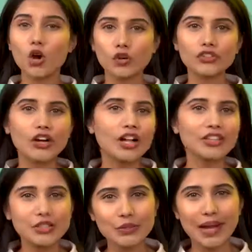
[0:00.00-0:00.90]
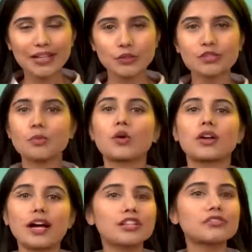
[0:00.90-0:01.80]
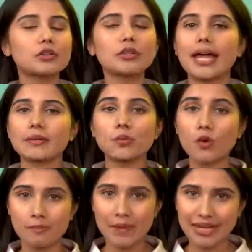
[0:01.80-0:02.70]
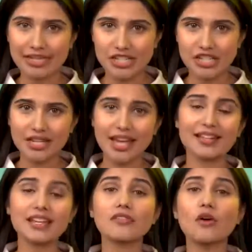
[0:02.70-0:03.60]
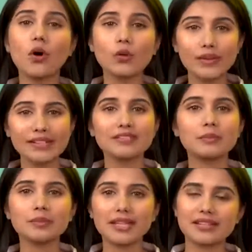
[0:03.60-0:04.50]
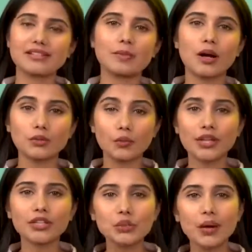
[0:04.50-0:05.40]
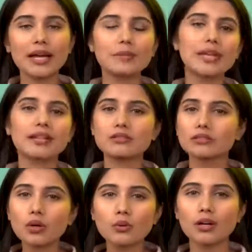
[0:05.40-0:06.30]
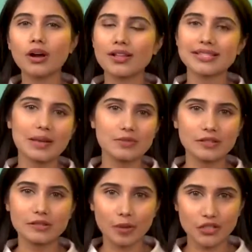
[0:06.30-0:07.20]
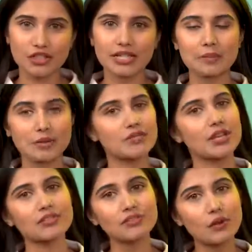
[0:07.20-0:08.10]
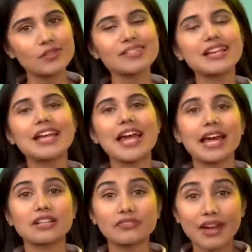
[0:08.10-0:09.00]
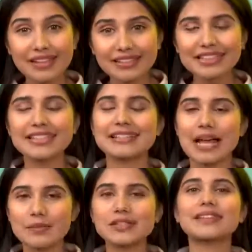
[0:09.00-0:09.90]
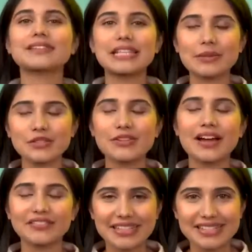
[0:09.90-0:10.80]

Overall, the UI looks more colorful and more managed, and have always complained about One UI being slower on Samsung's budget and mid-range phones, and finally Samsung seems to have